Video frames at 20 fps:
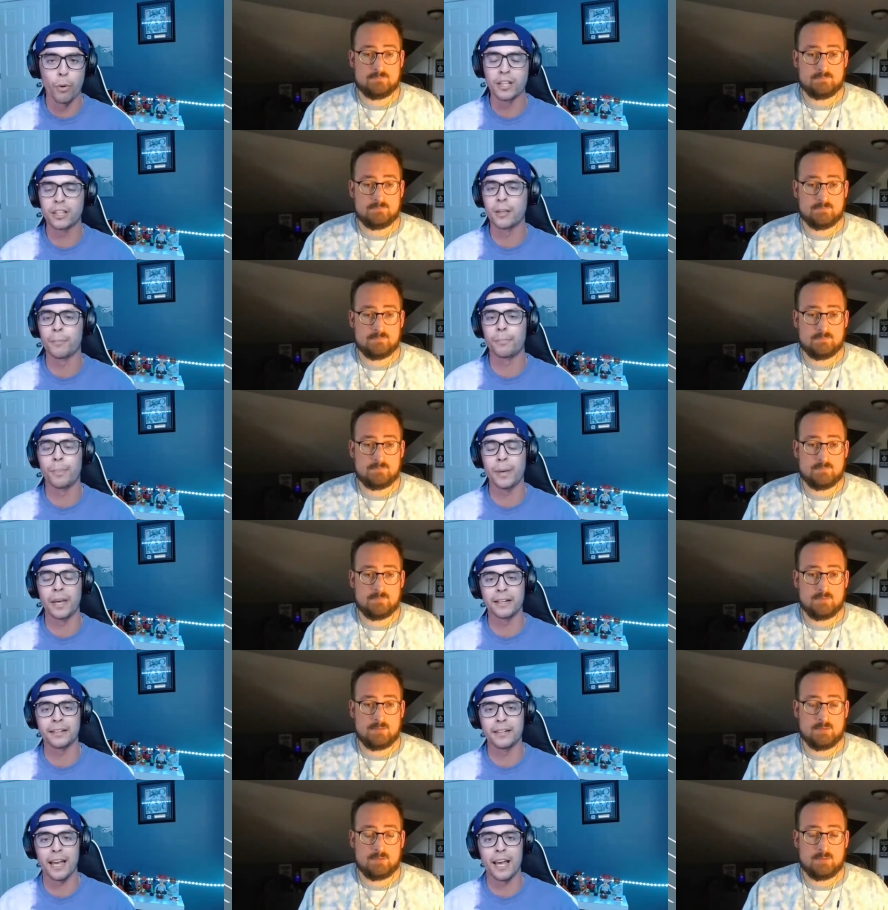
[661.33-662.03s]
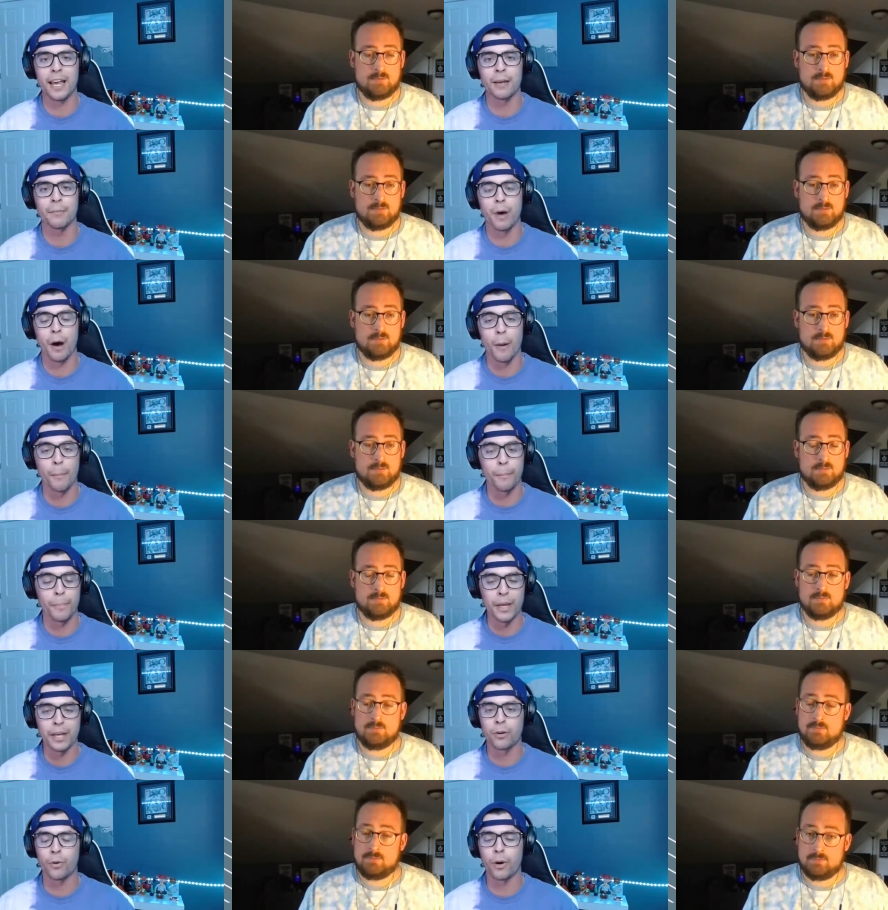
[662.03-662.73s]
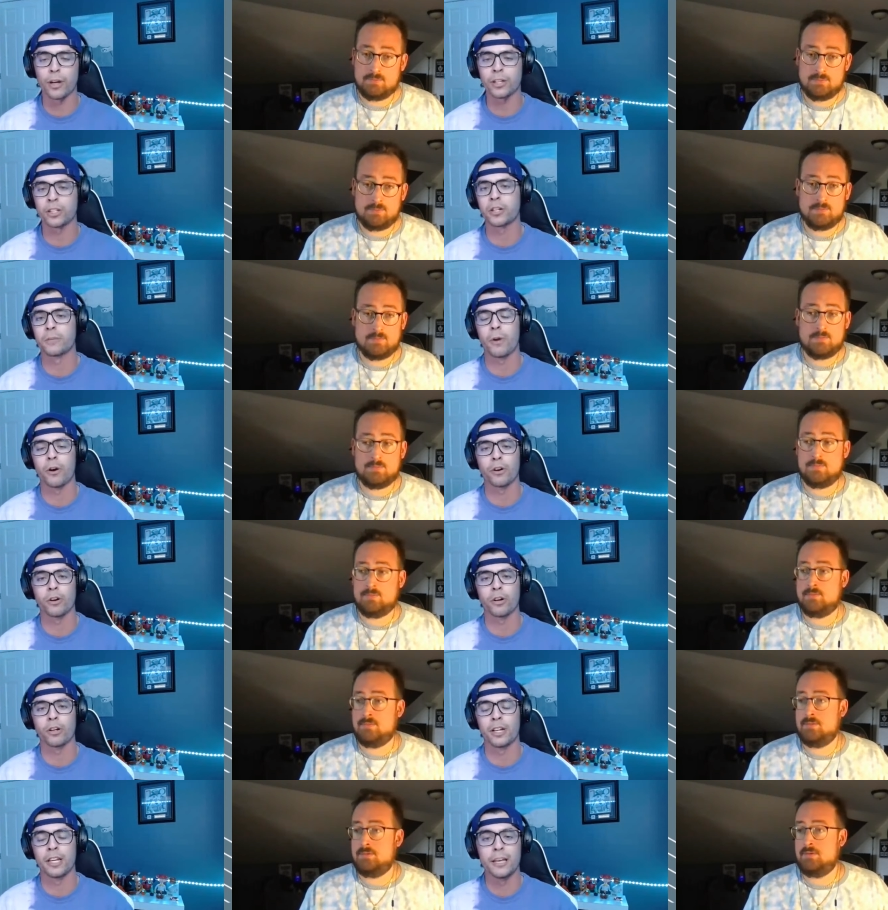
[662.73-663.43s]
Speaker 1: the big name, a big question mark
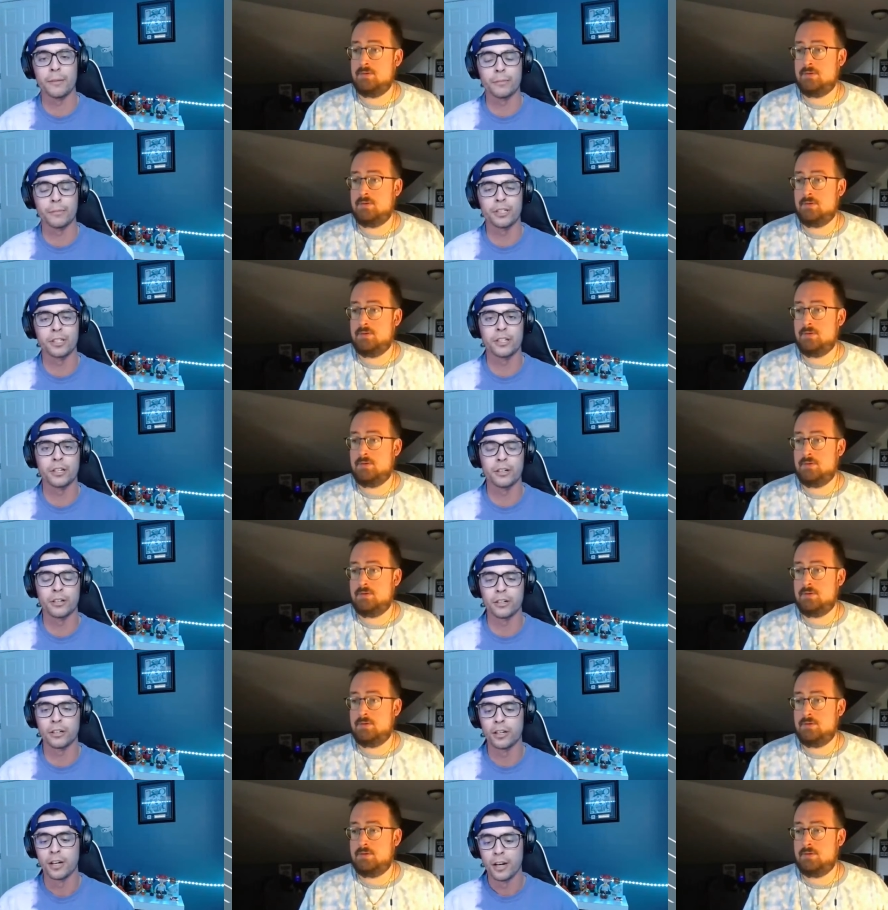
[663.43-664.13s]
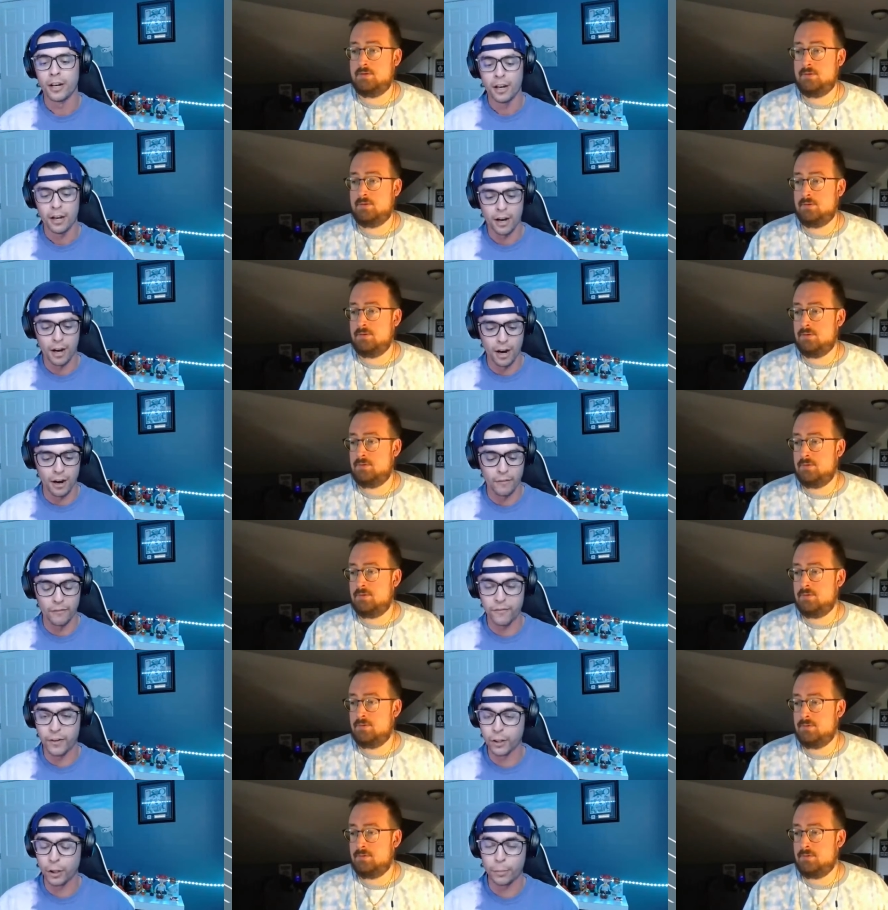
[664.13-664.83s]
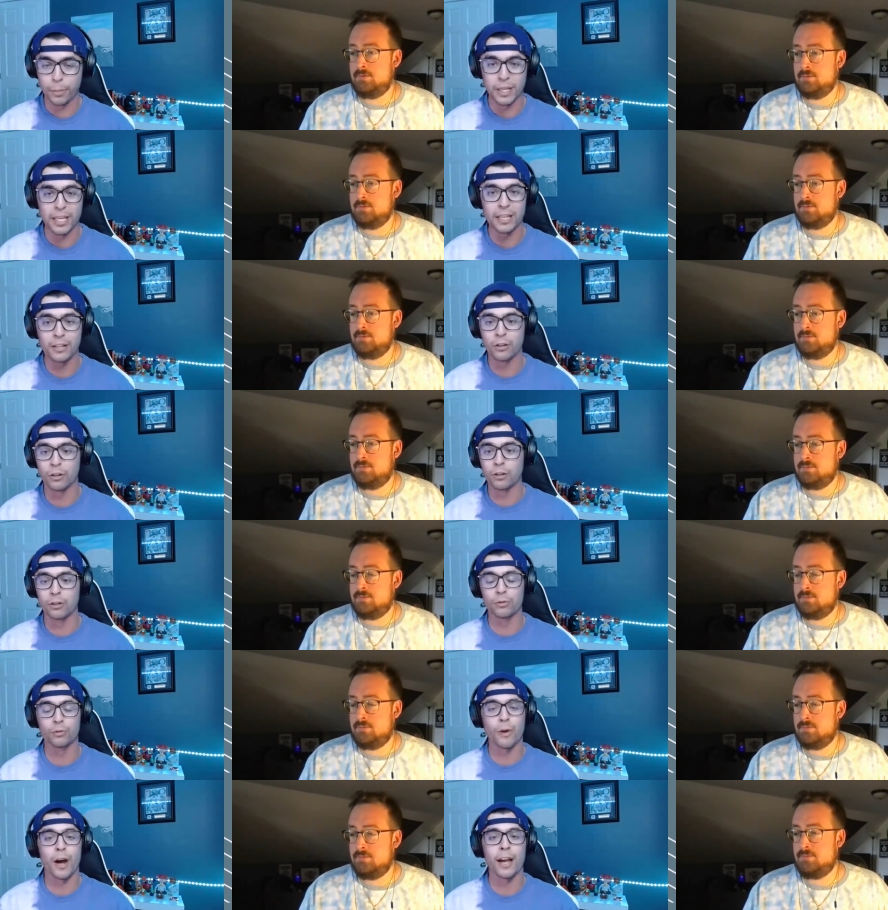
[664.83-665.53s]
on him still uh, Filip
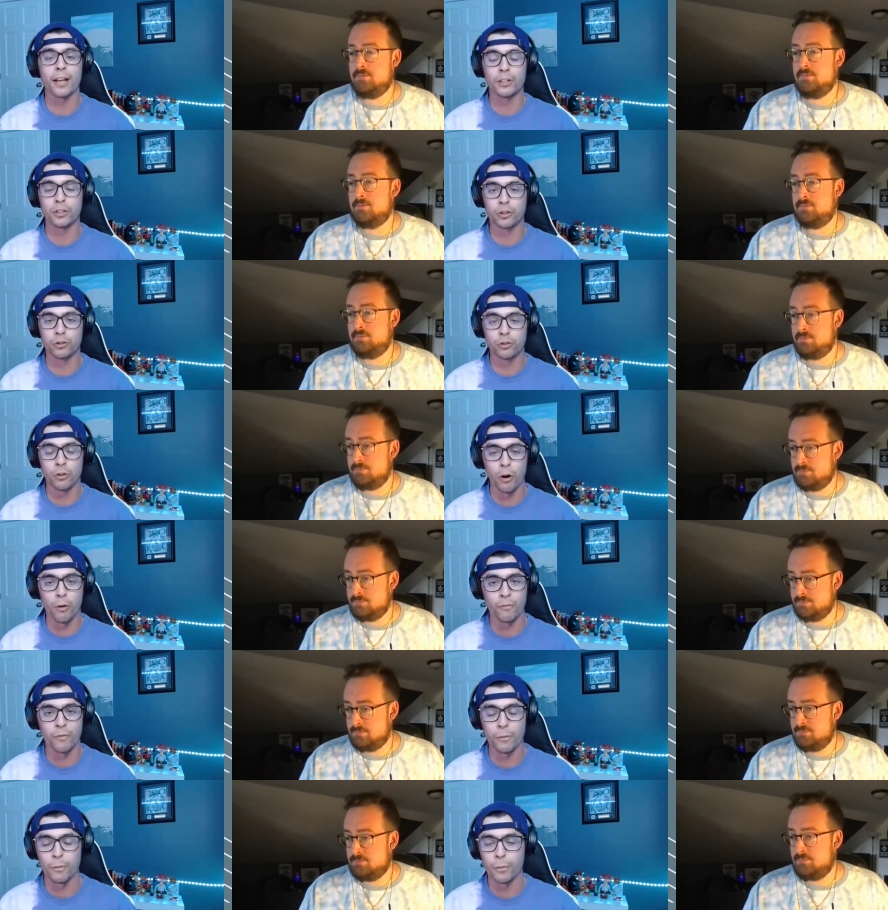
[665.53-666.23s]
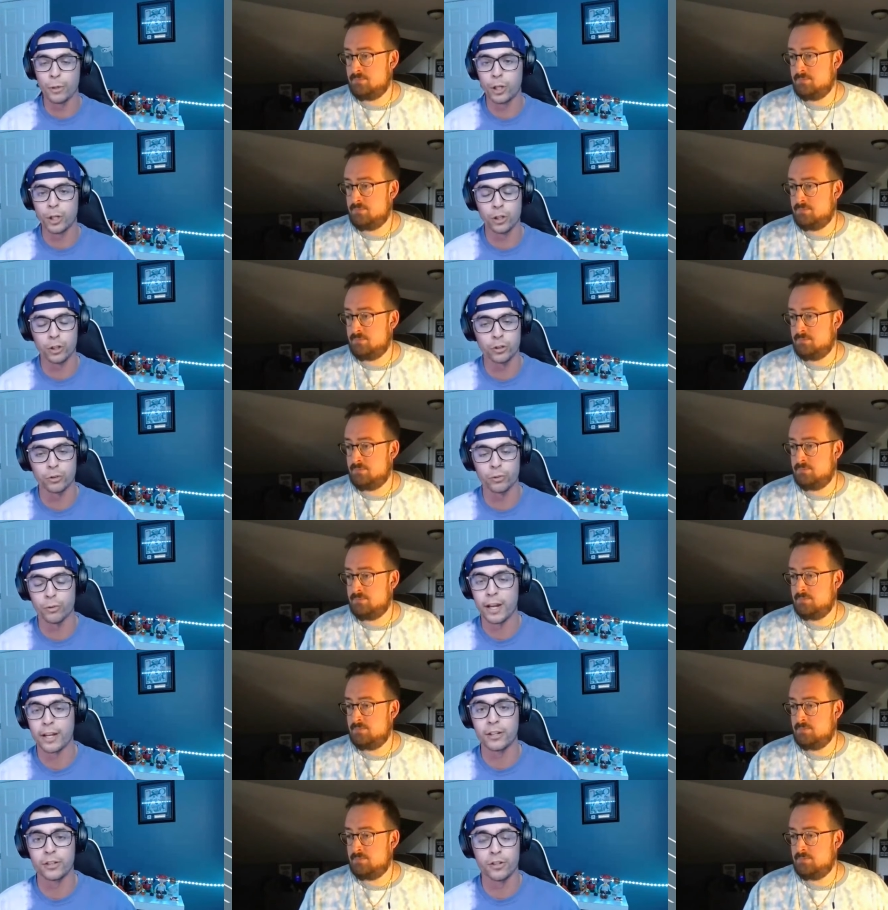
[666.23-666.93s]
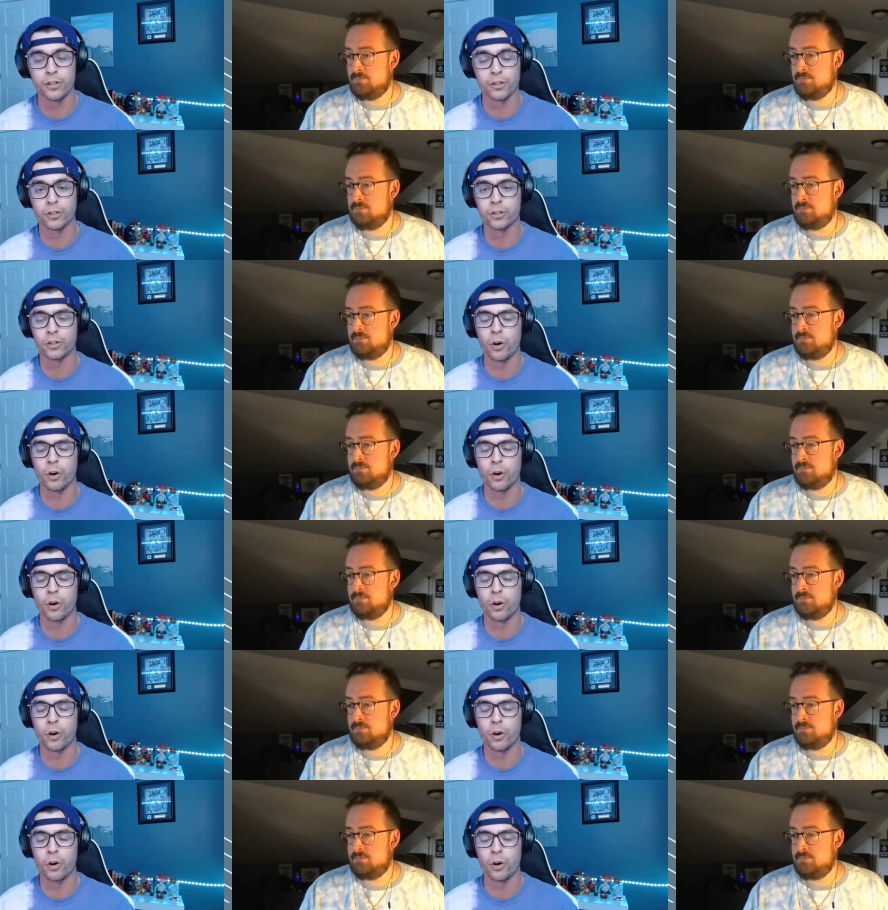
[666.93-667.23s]
Chytil and Ryan Strome from the New York Rangers.